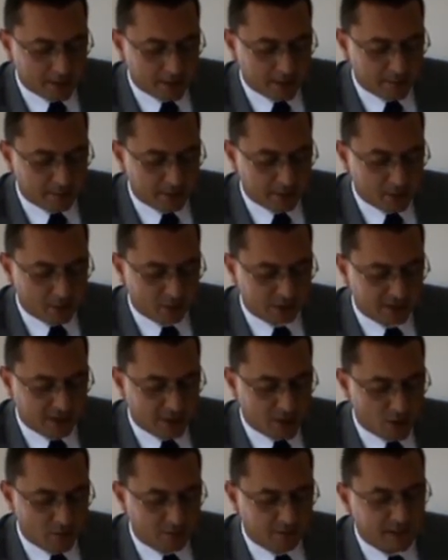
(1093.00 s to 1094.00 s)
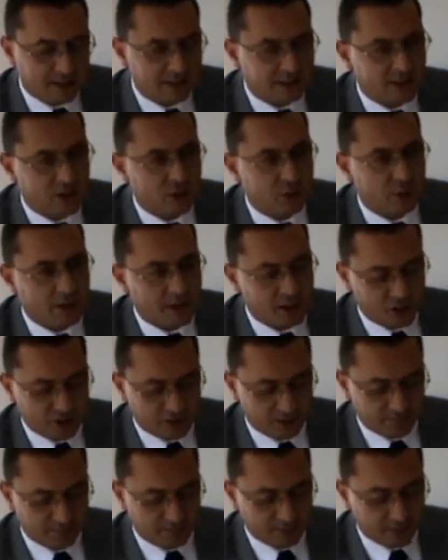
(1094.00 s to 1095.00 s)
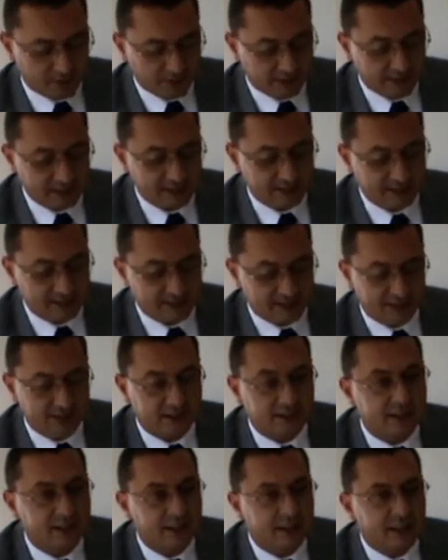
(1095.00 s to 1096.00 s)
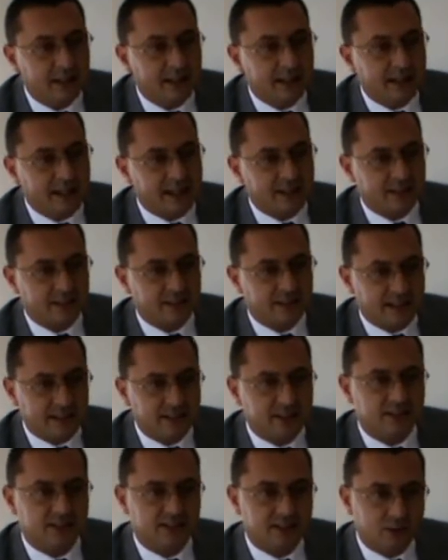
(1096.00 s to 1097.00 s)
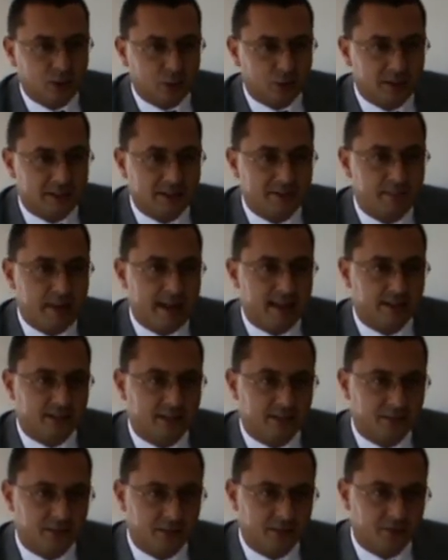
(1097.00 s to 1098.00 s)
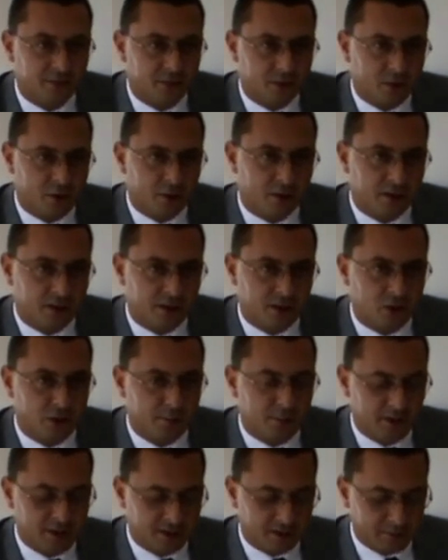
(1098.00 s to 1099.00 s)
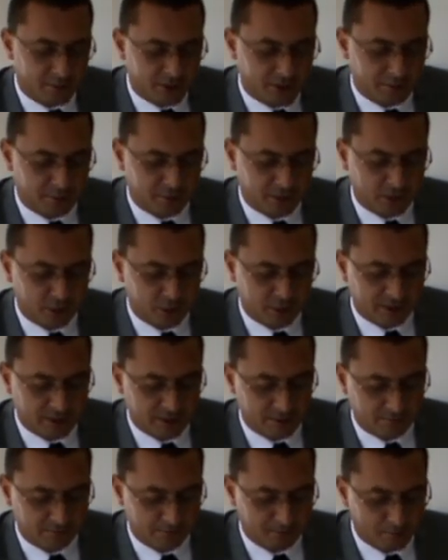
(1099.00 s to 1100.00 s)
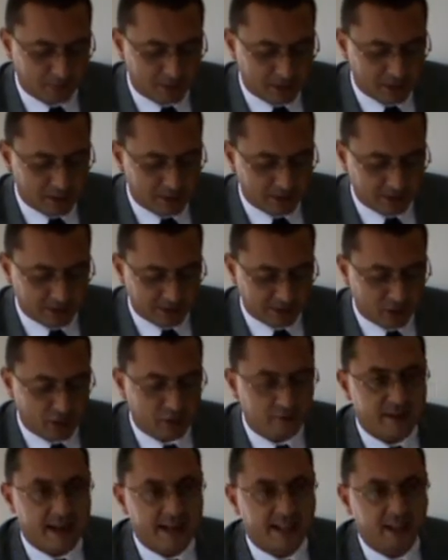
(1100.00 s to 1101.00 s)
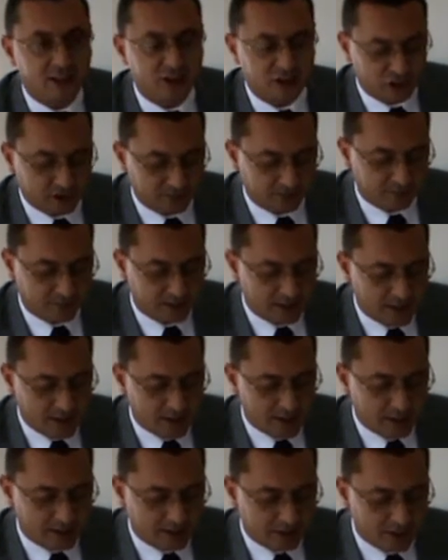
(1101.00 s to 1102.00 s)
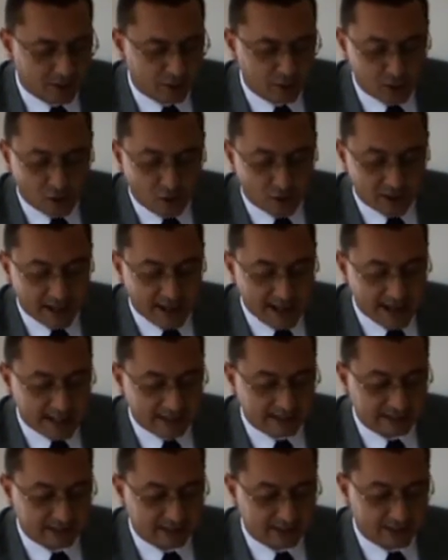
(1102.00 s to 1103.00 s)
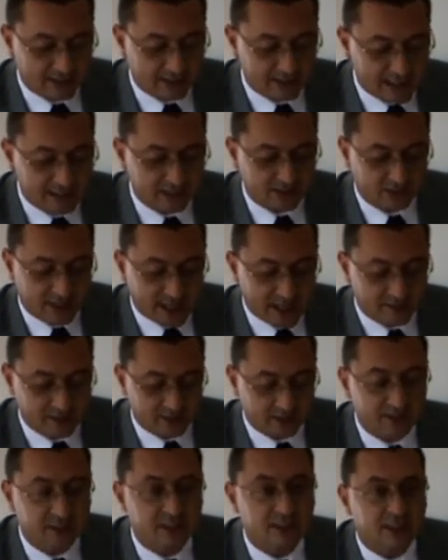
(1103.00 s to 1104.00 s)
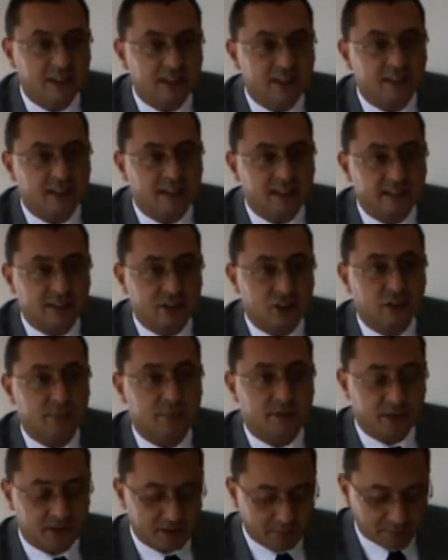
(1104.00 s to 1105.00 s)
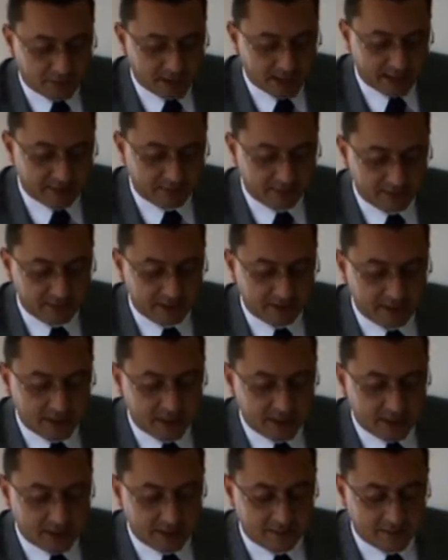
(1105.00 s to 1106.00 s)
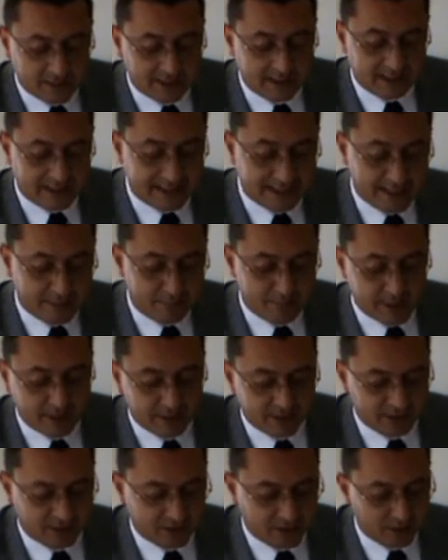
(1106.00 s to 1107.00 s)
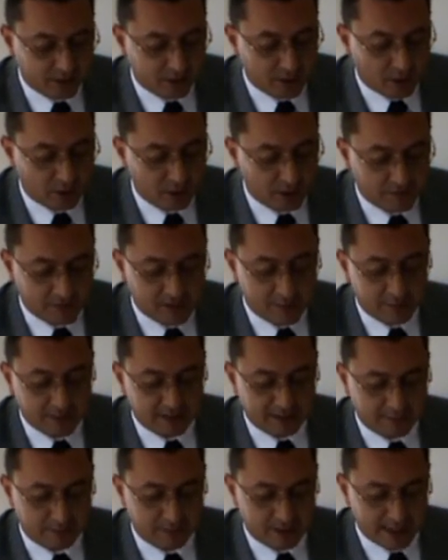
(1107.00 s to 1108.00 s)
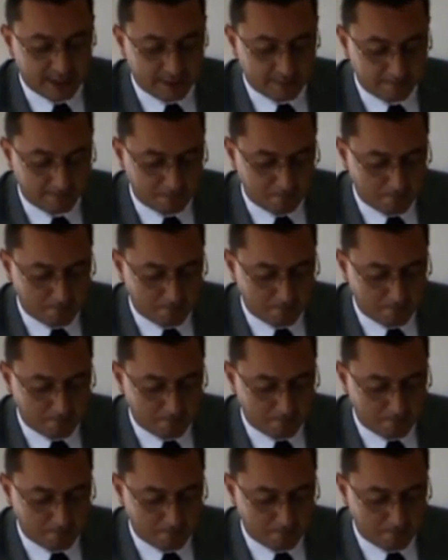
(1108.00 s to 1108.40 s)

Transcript: uh, because the conflict situation persists and the tendency to expand for a dominant money producer does not vanish so long as the last rival has not been deprived of its independent control of the money supply.